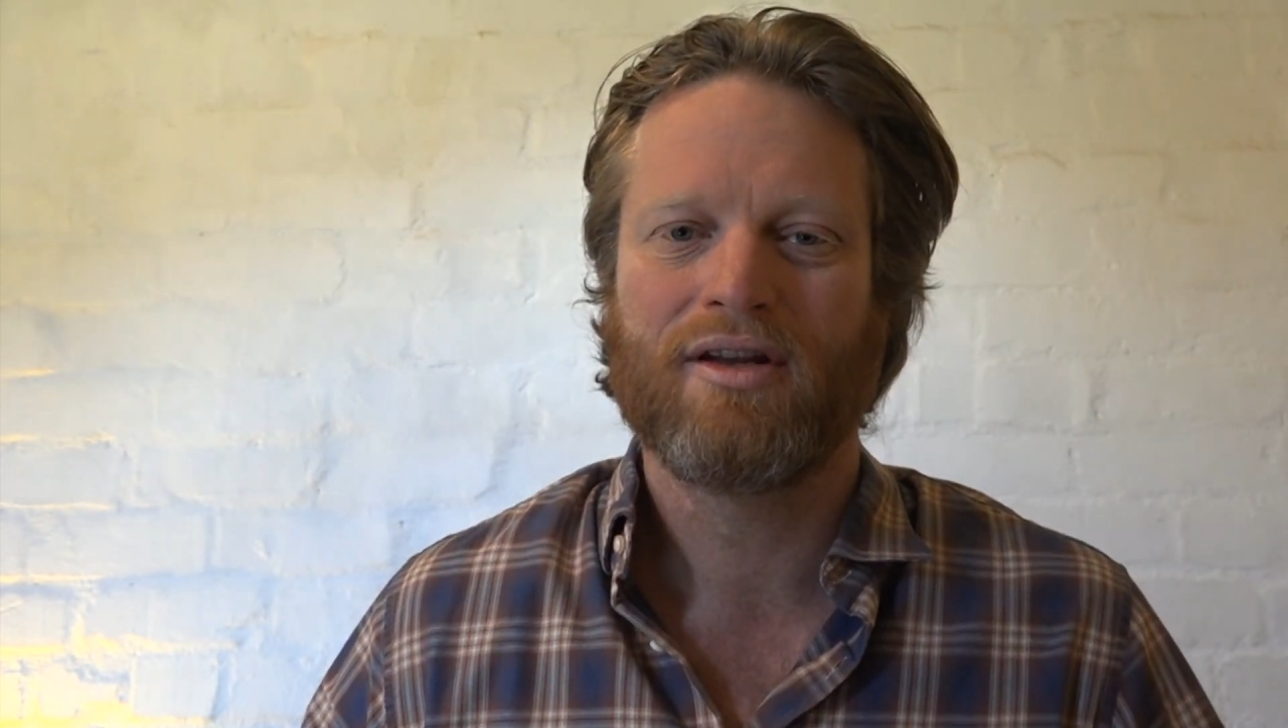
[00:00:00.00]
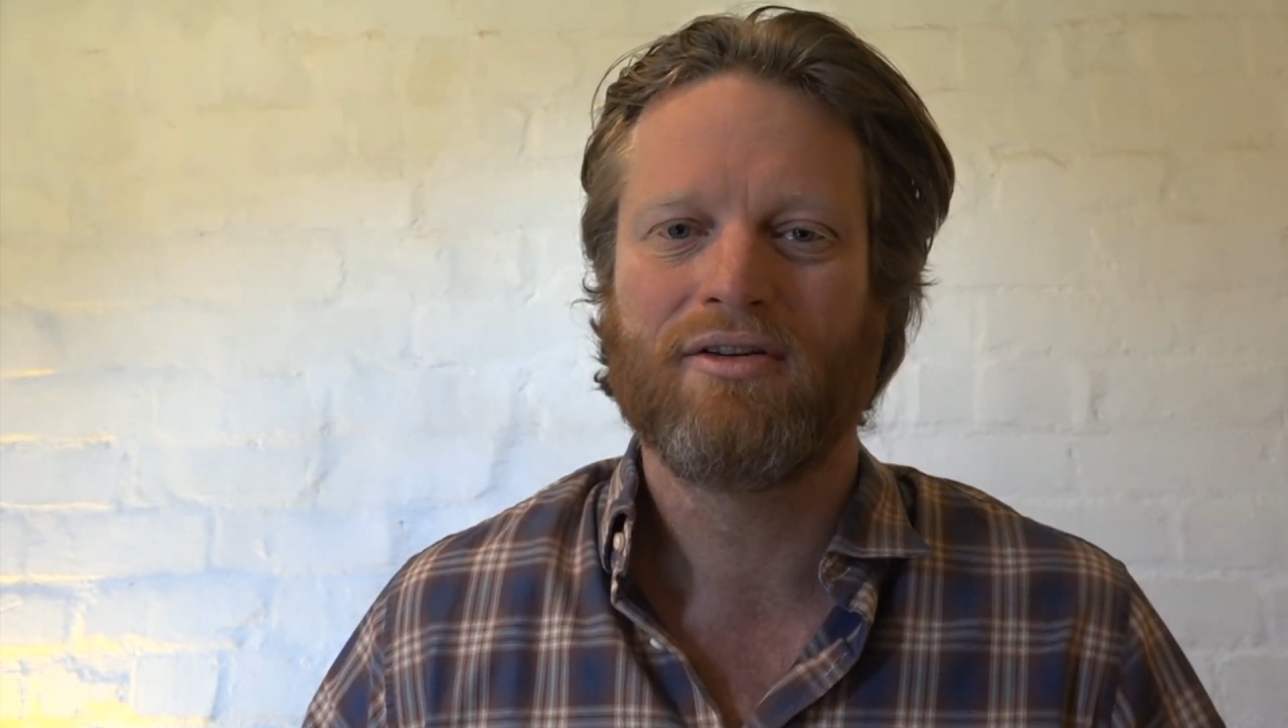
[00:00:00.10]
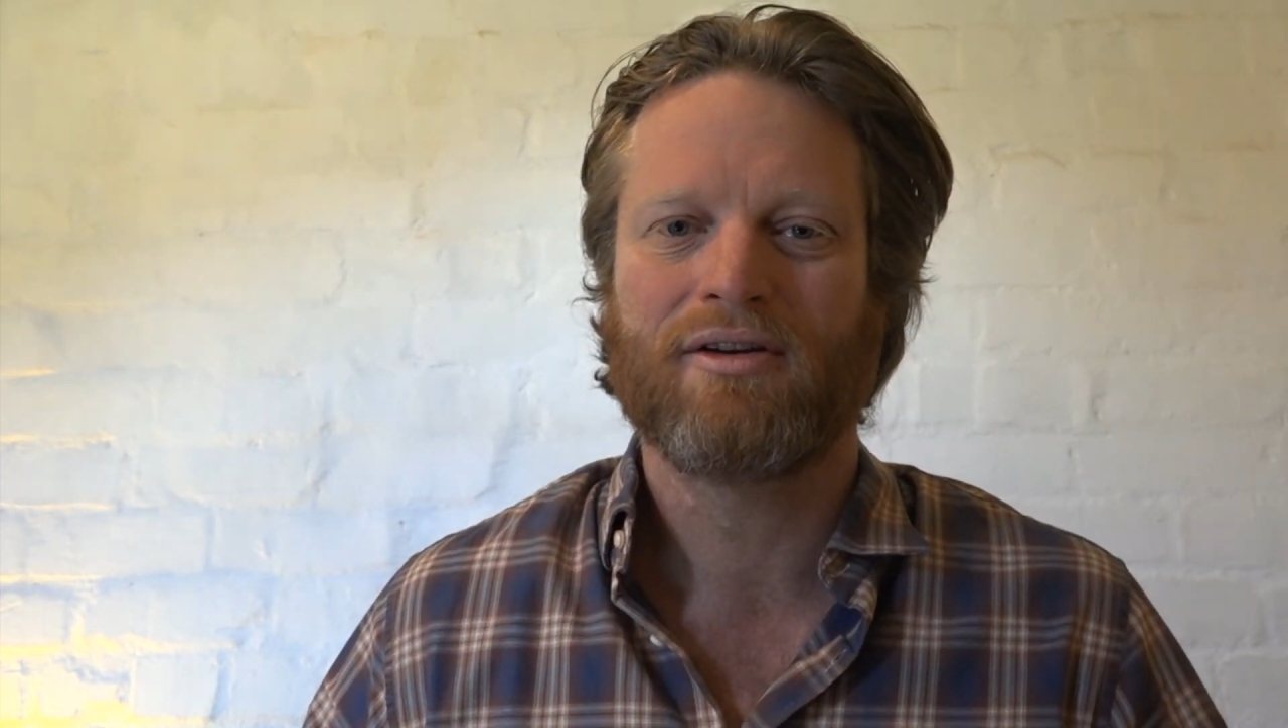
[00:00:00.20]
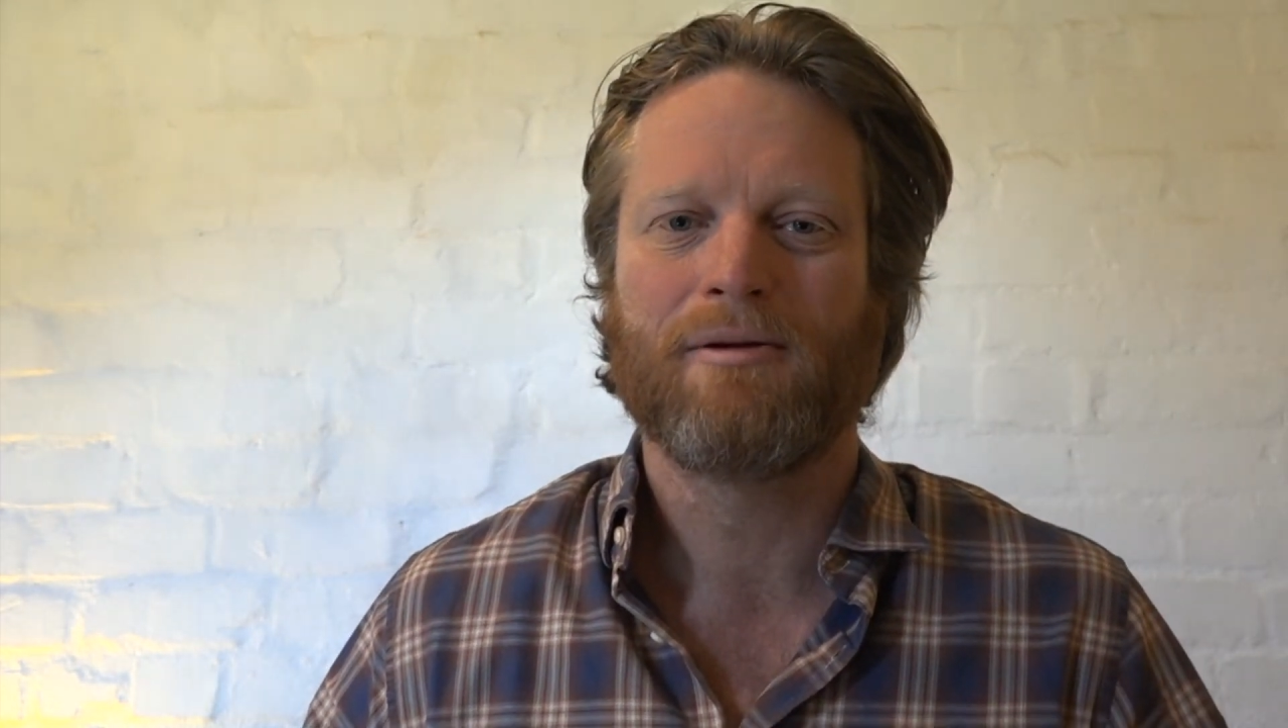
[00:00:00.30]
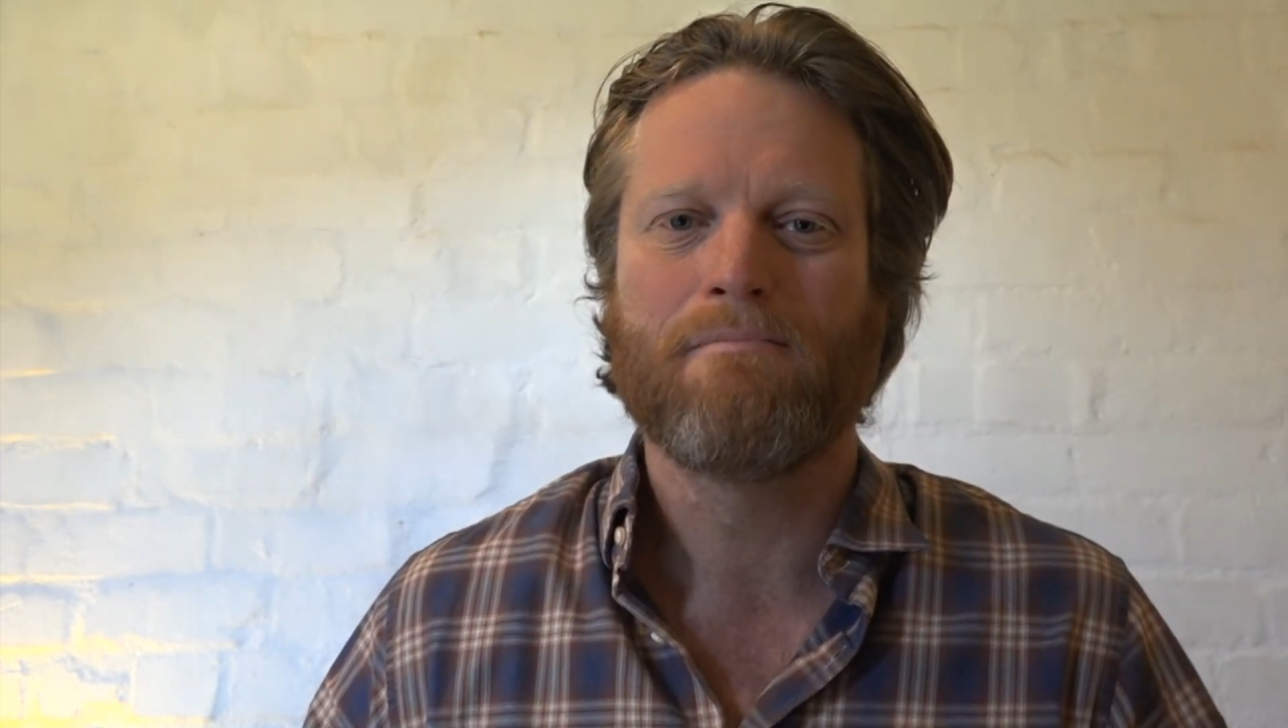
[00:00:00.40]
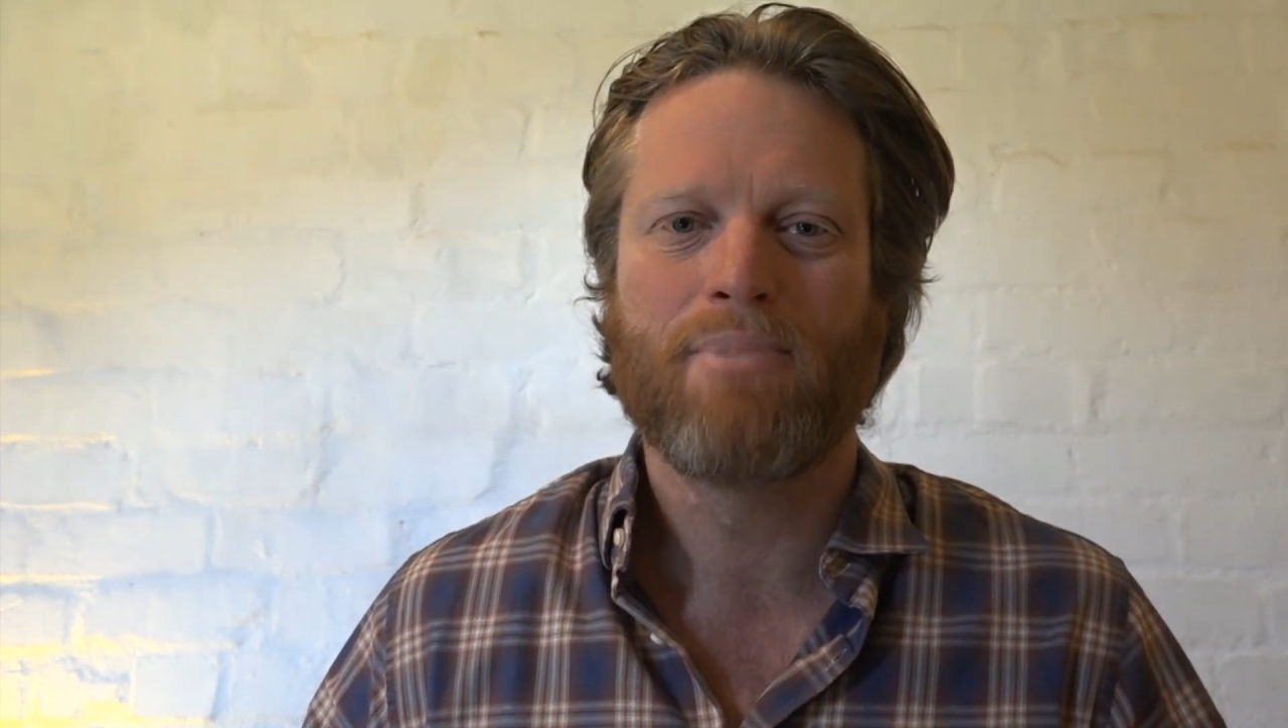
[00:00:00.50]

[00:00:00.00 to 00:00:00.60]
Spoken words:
that you can